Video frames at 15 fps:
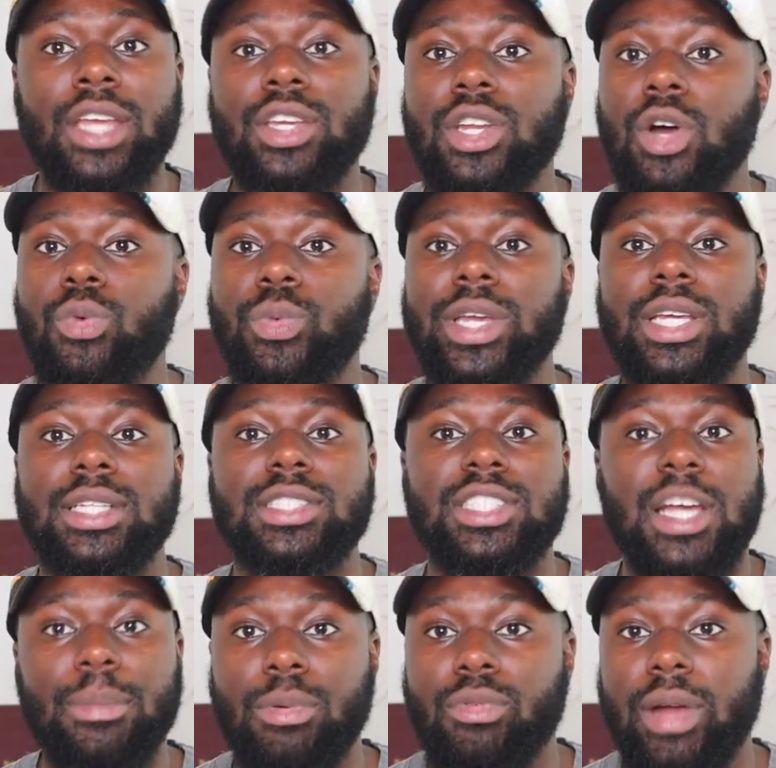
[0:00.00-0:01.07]
You know, we can
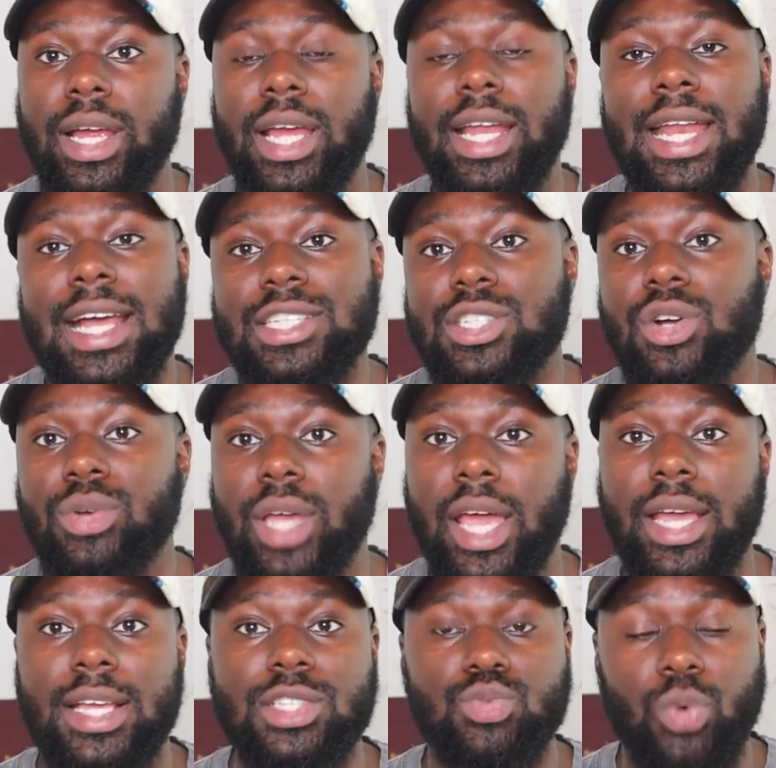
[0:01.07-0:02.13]
separate and that's
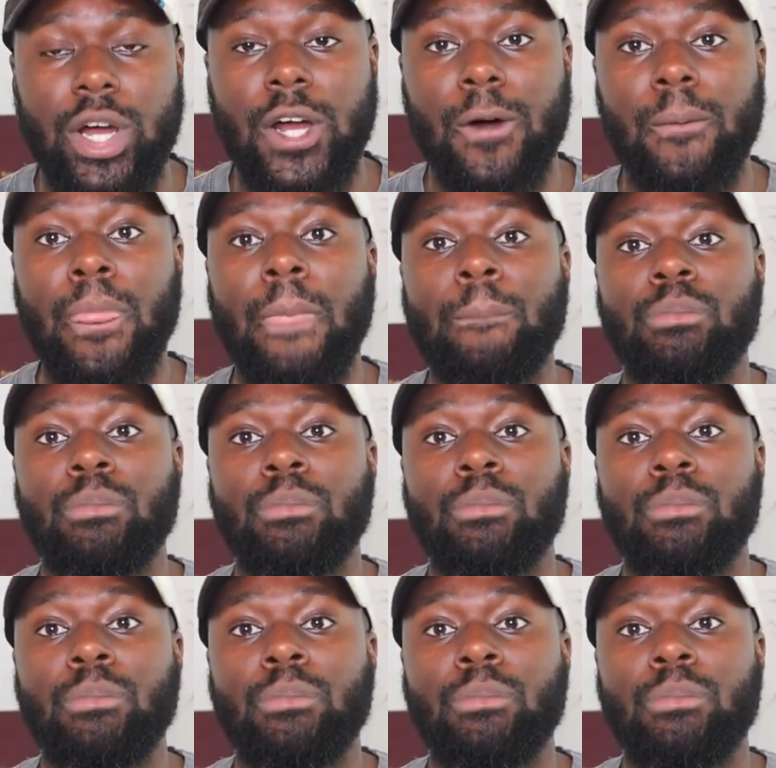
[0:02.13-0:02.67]
okay as well.